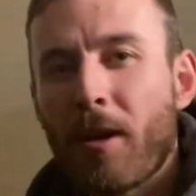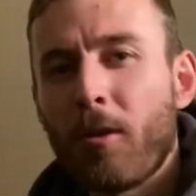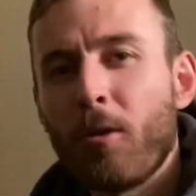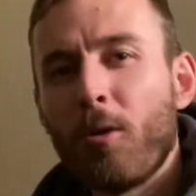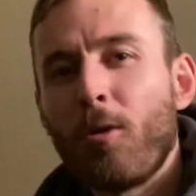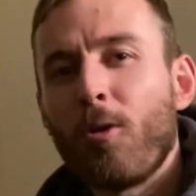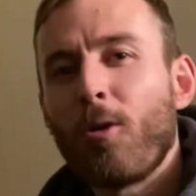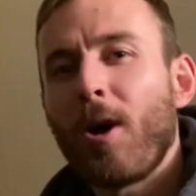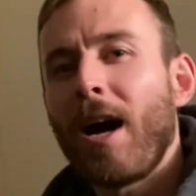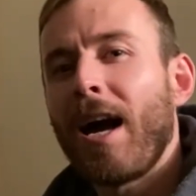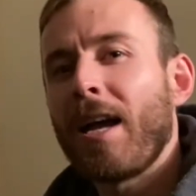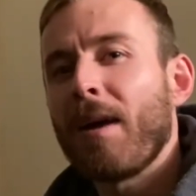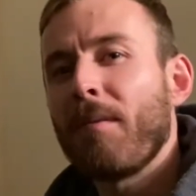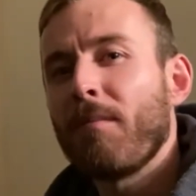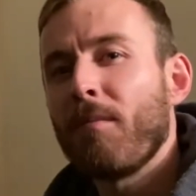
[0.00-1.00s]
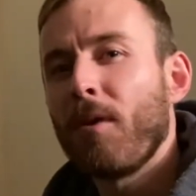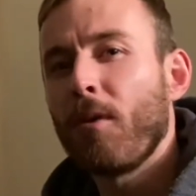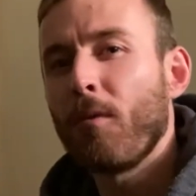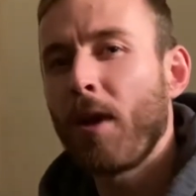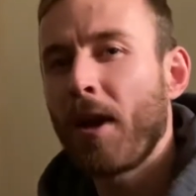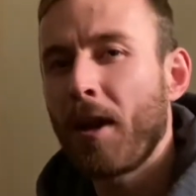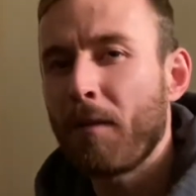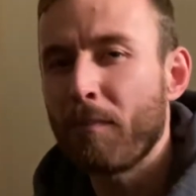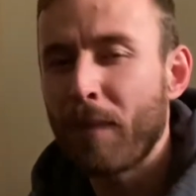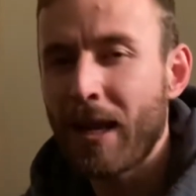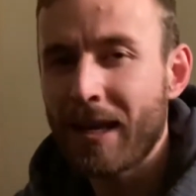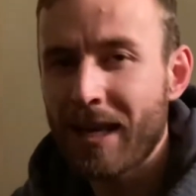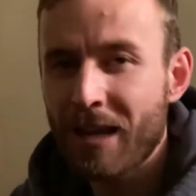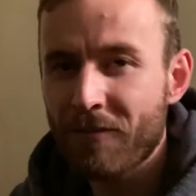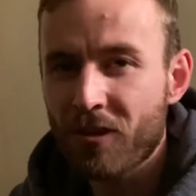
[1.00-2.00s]
know, I am running up
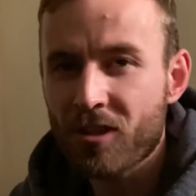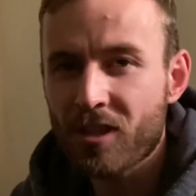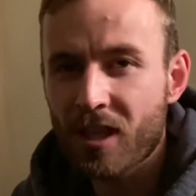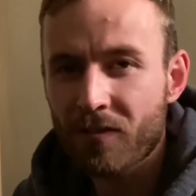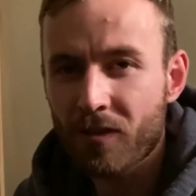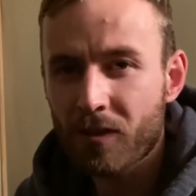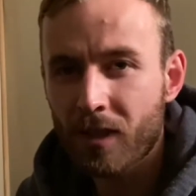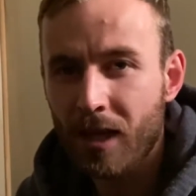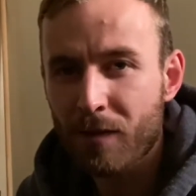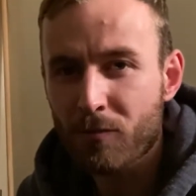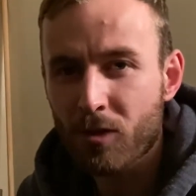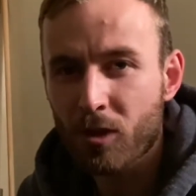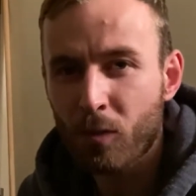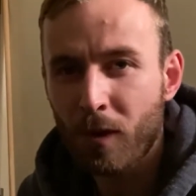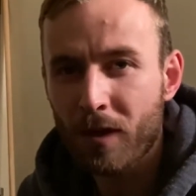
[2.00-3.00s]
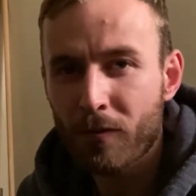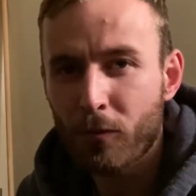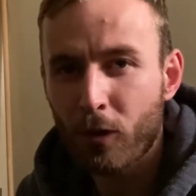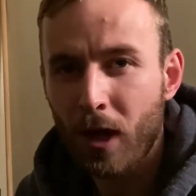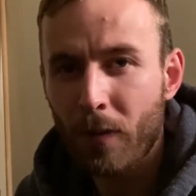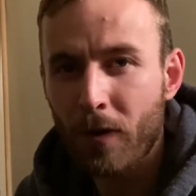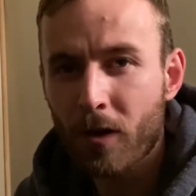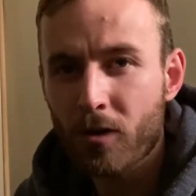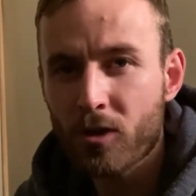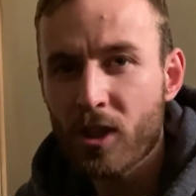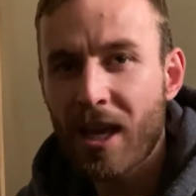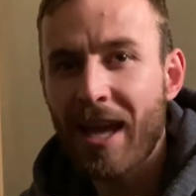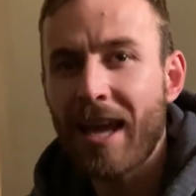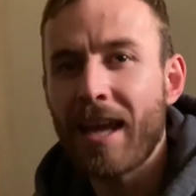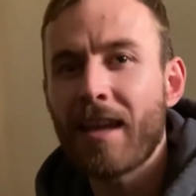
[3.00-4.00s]
Ben Nevis 7 times in 24 hours
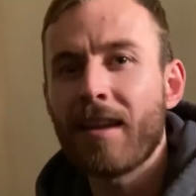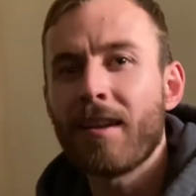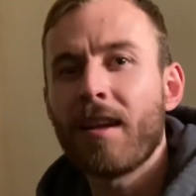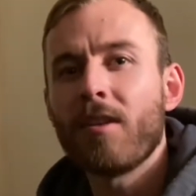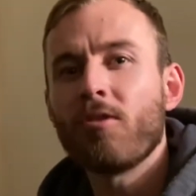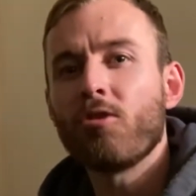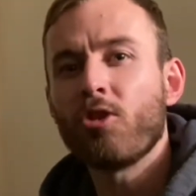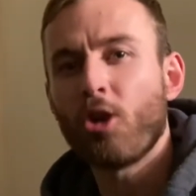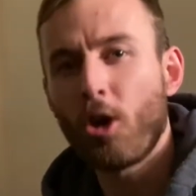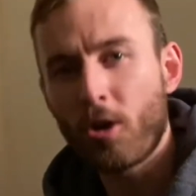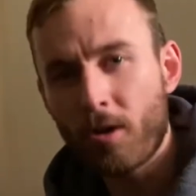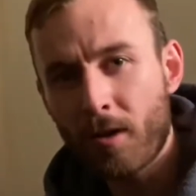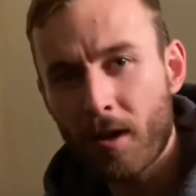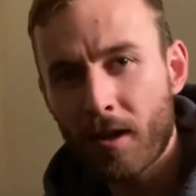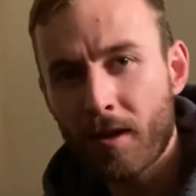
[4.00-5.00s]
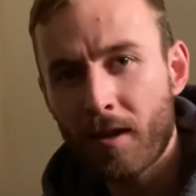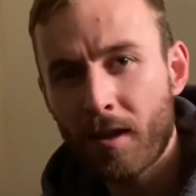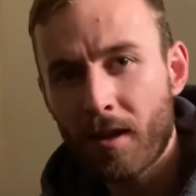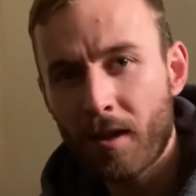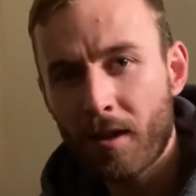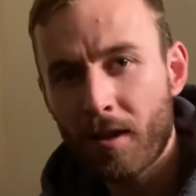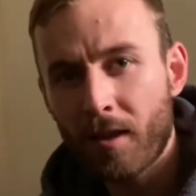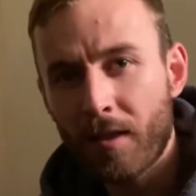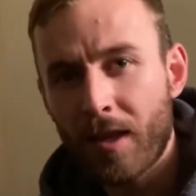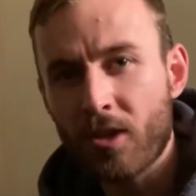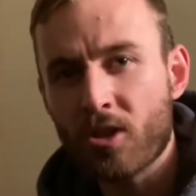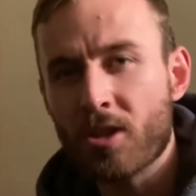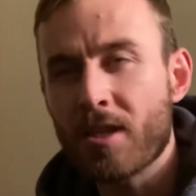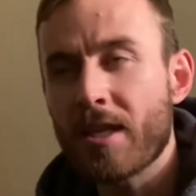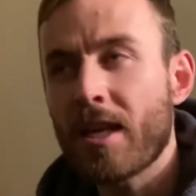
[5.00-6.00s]
in June
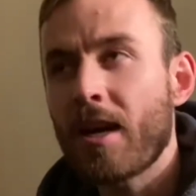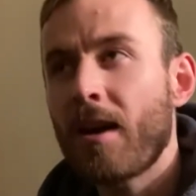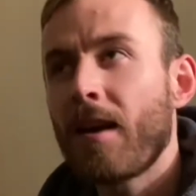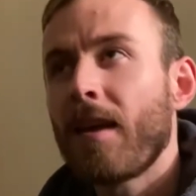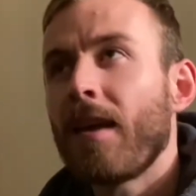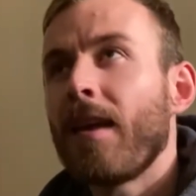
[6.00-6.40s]
this year,